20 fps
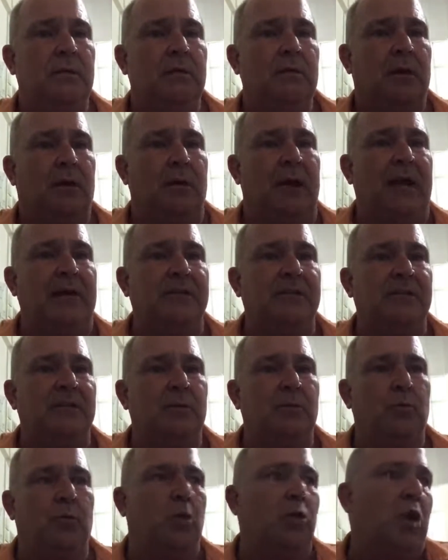all right?
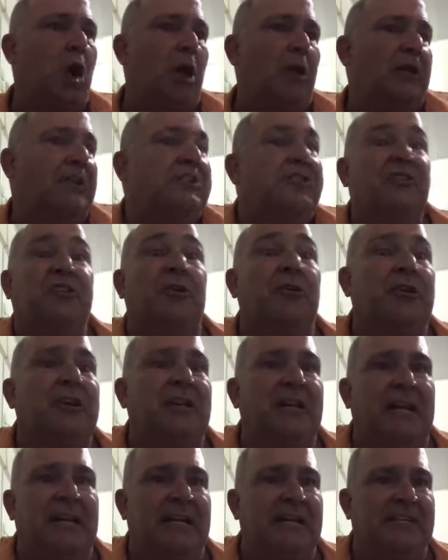We'll call it
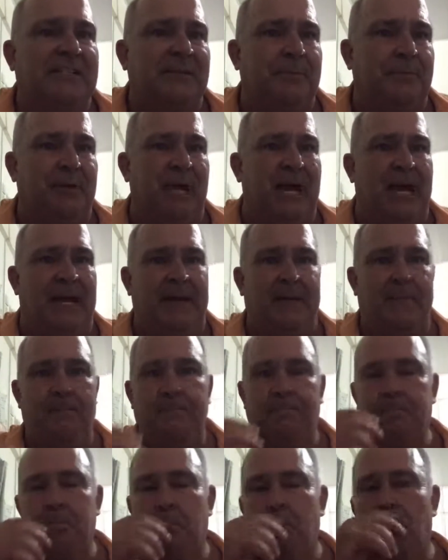circulating supply.
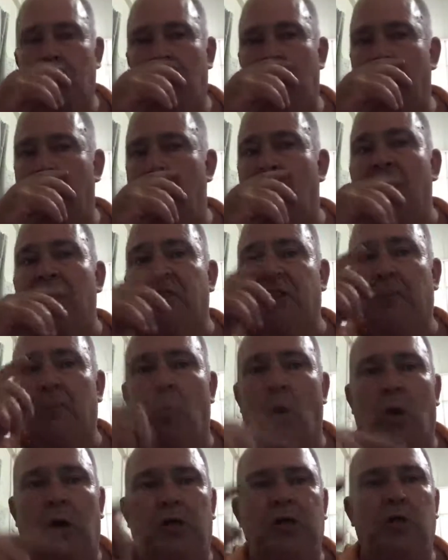The
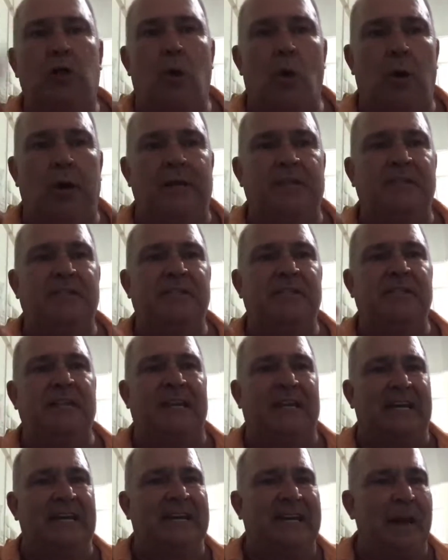more coins
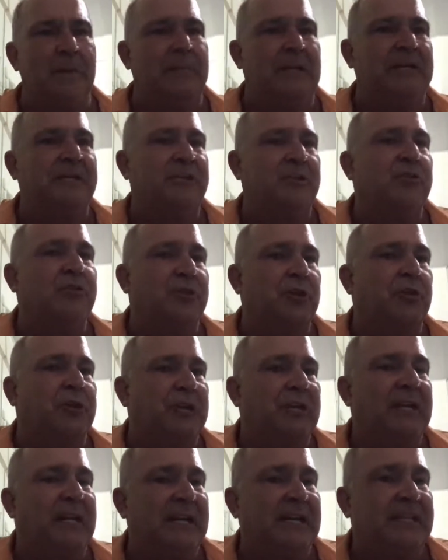that can come into
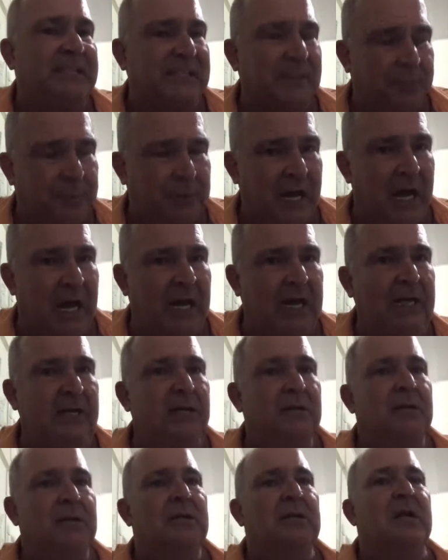circulating supply
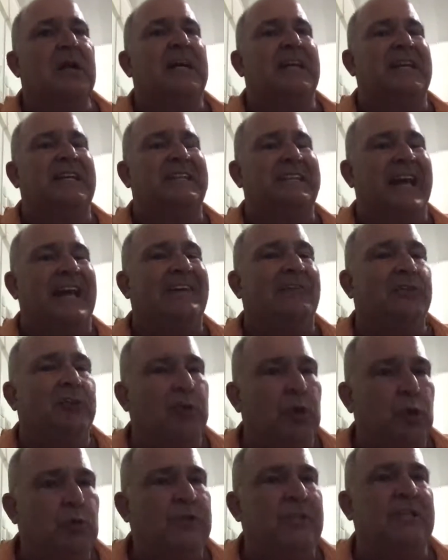can
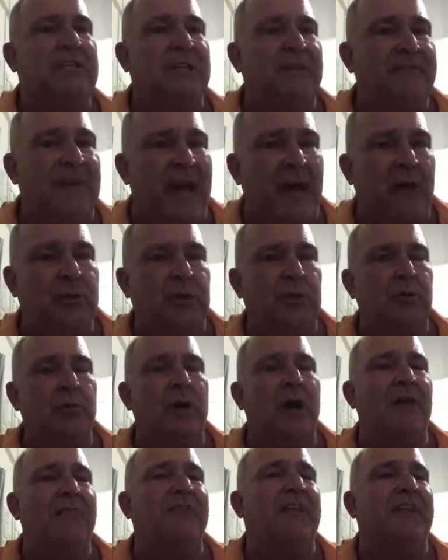dilute the
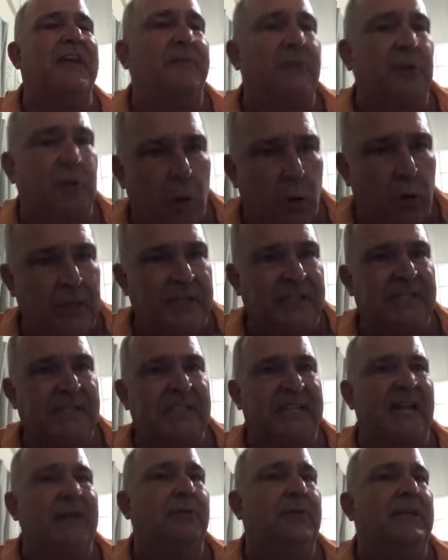value of the other coins
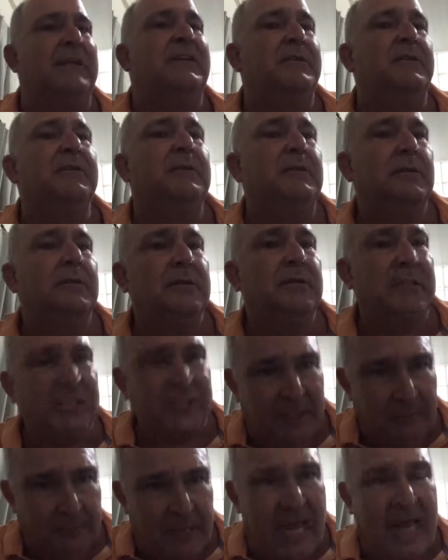that are in the
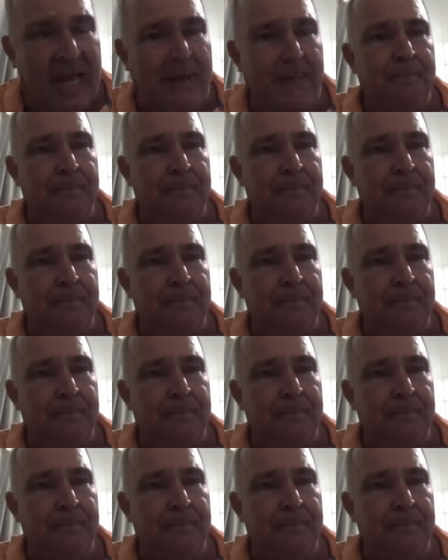supply,